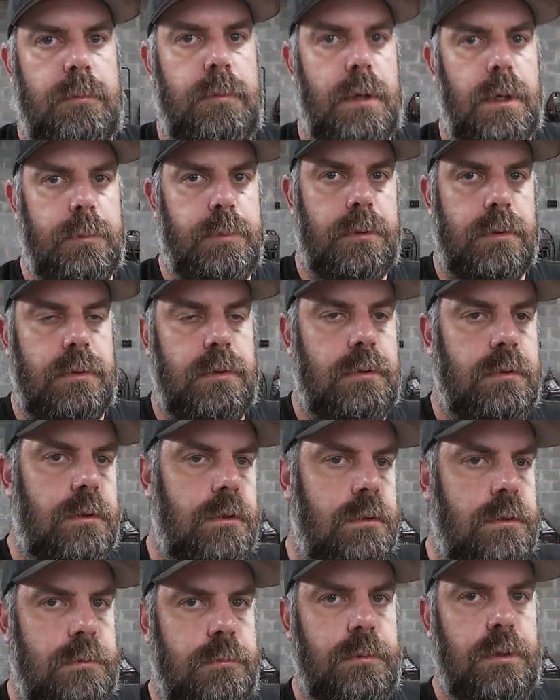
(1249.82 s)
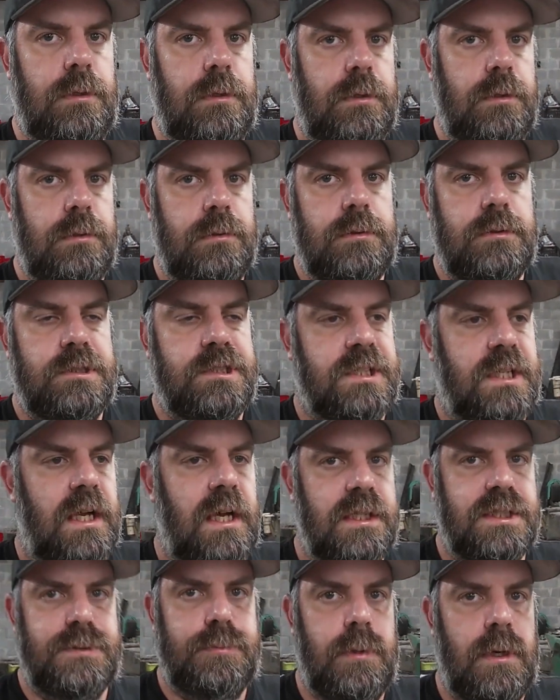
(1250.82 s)
purple or maroon
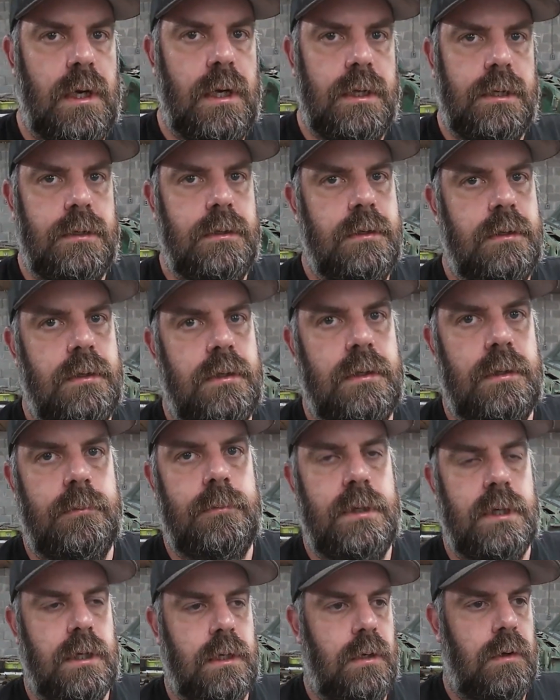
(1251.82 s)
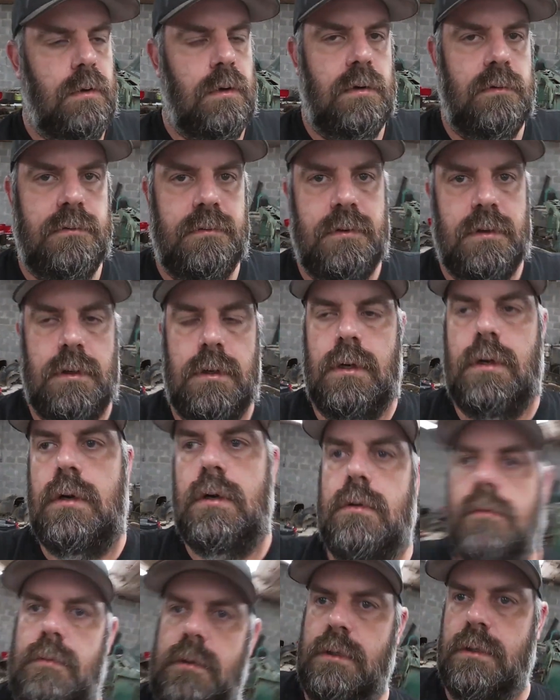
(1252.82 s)
Scotch-Brite. I'm gonna go over it
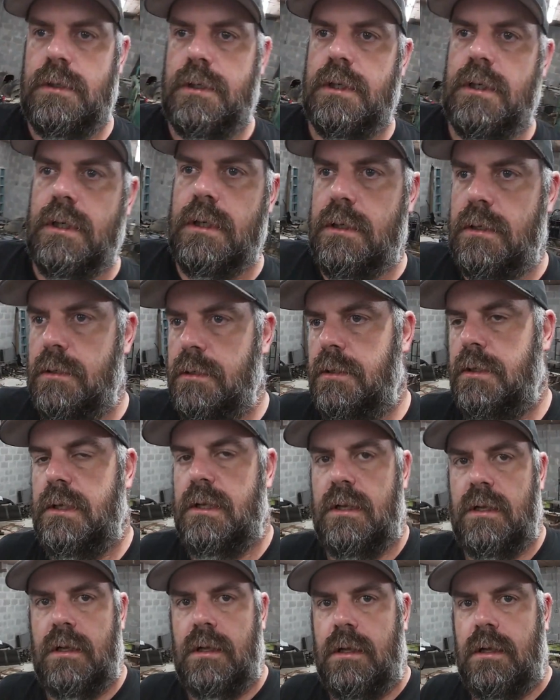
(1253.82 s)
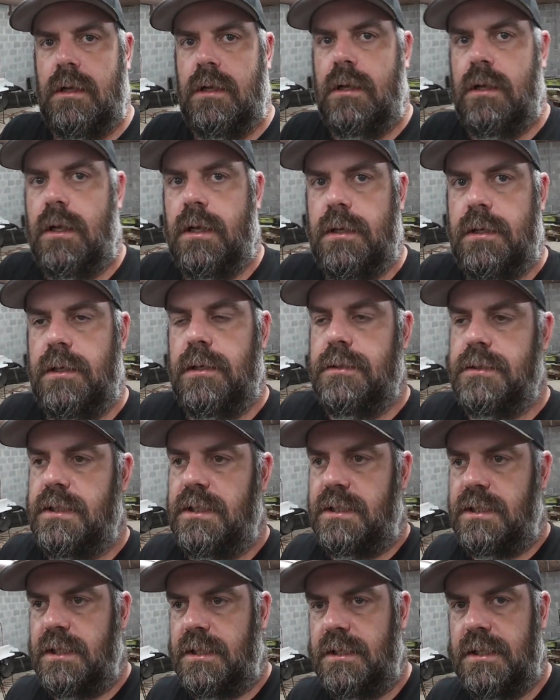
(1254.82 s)
all real good and use
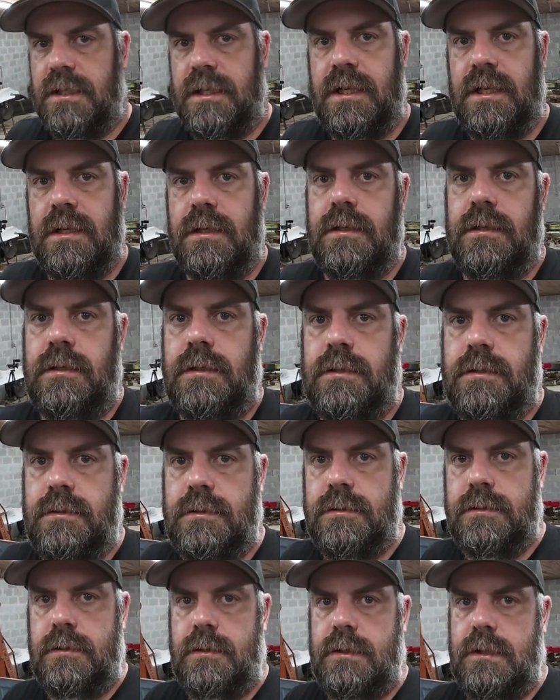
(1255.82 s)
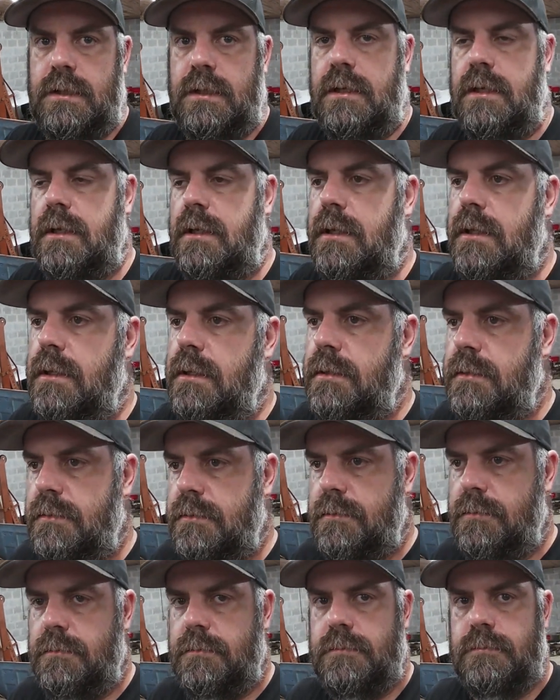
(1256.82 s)
it to clean the
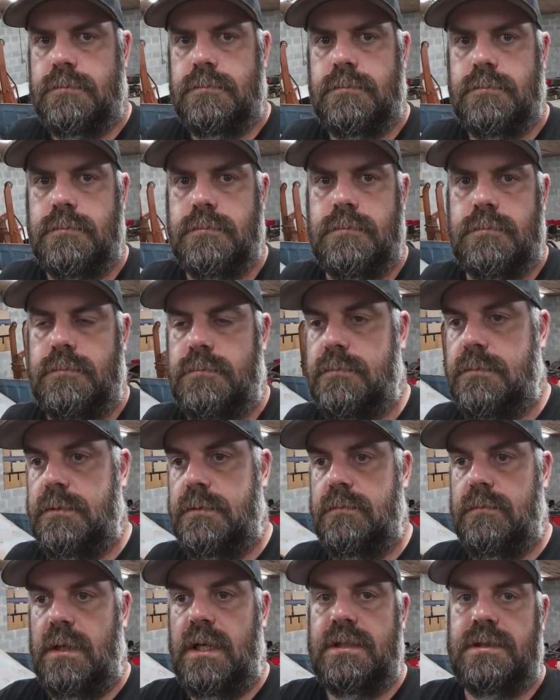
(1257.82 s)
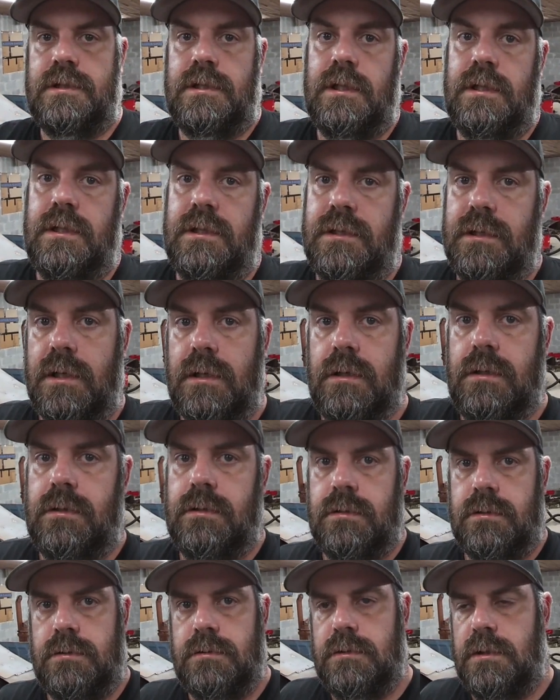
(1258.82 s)
rest of the
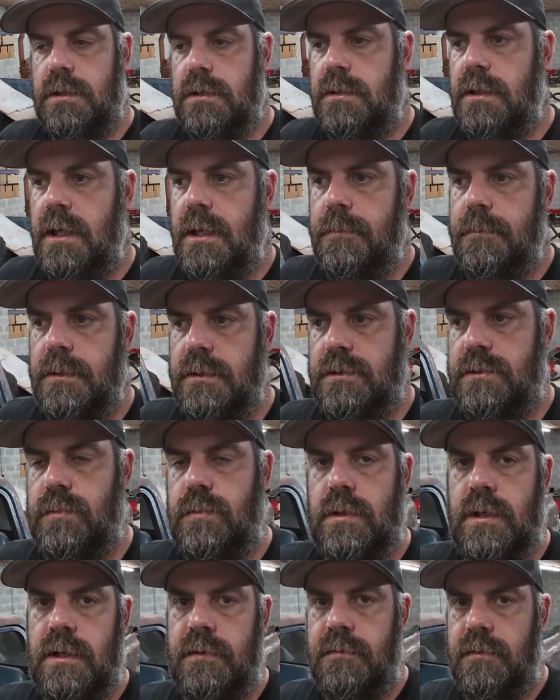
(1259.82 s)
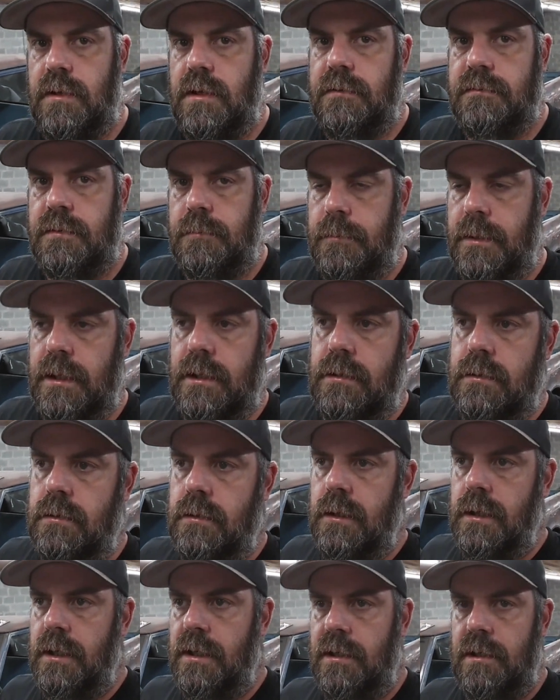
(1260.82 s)
dirt and contaminants and whatever off the
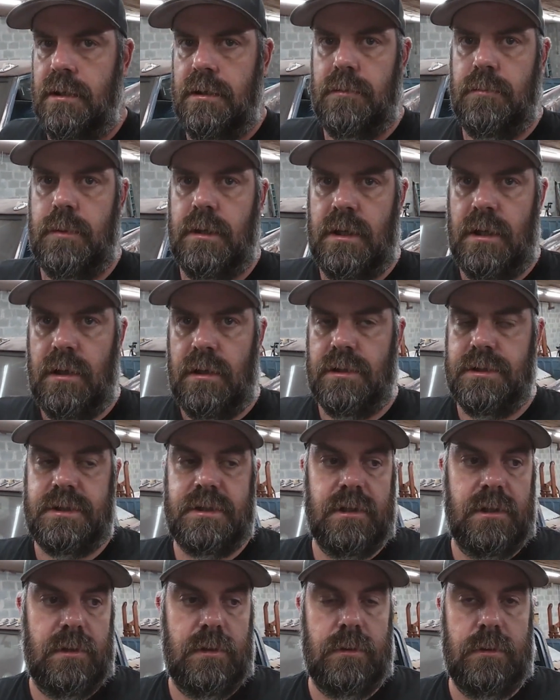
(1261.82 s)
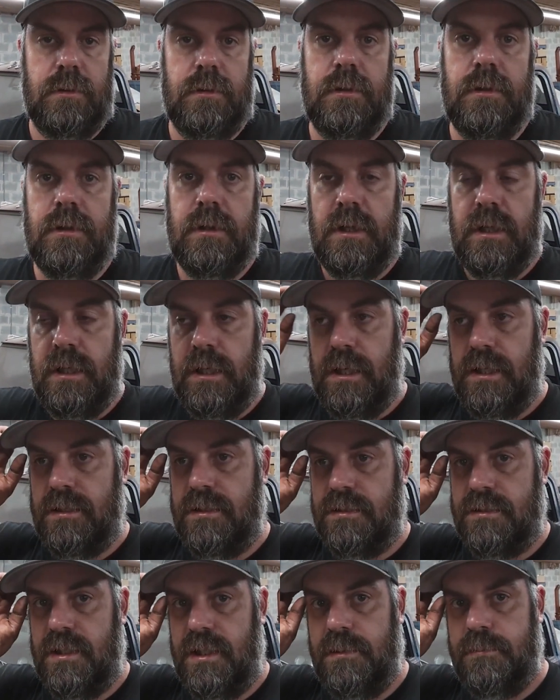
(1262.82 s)
metal, but also at
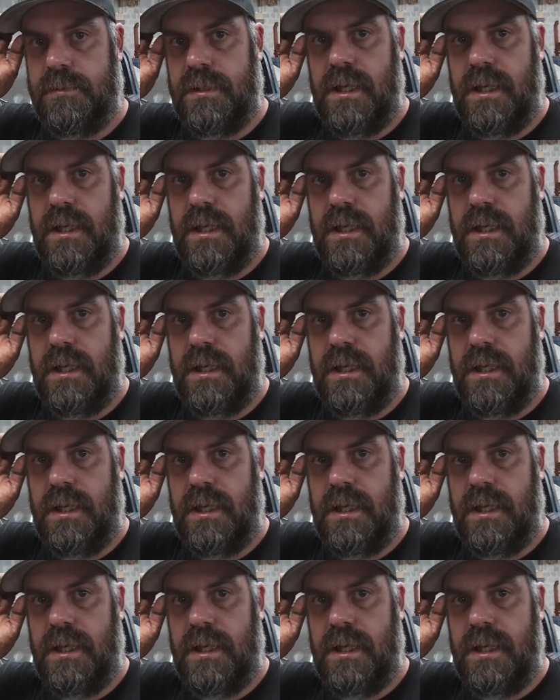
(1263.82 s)
the same